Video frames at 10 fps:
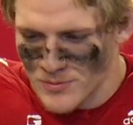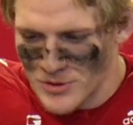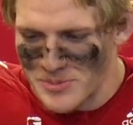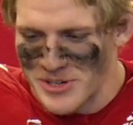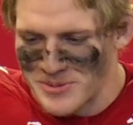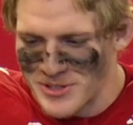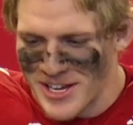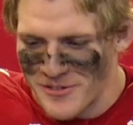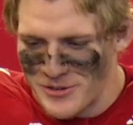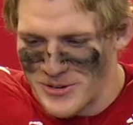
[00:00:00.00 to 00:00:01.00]
sometimes in
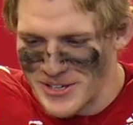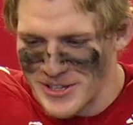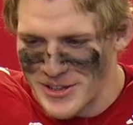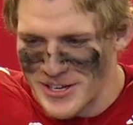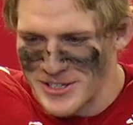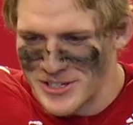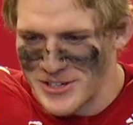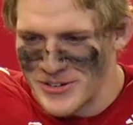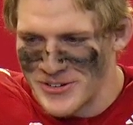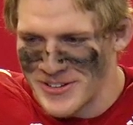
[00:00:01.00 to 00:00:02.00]
life you don't get the things that
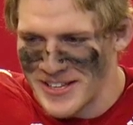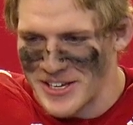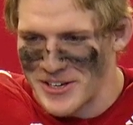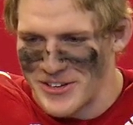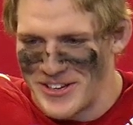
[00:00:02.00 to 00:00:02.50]
you think you,